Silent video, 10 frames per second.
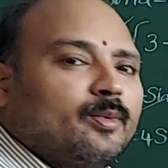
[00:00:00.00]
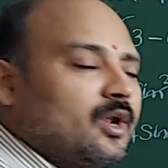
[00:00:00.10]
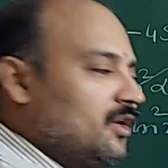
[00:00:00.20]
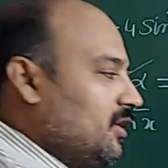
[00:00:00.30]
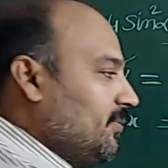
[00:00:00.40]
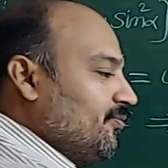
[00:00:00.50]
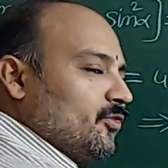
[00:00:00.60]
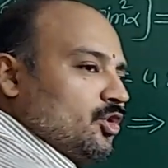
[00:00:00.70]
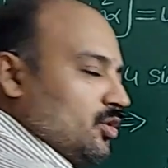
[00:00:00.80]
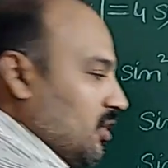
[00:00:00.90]
mark
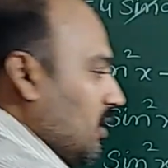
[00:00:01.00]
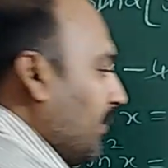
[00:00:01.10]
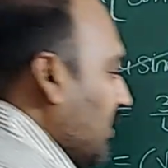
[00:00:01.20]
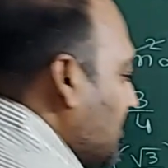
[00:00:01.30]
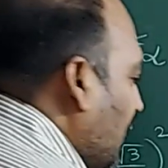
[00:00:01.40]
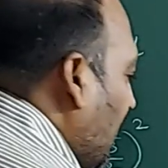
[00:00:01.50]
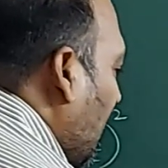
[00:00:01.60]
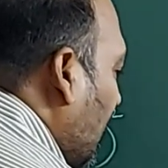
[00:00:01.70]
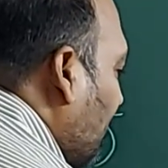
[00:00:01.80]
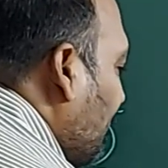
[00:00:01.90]

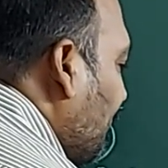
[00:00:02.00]
compulsorily.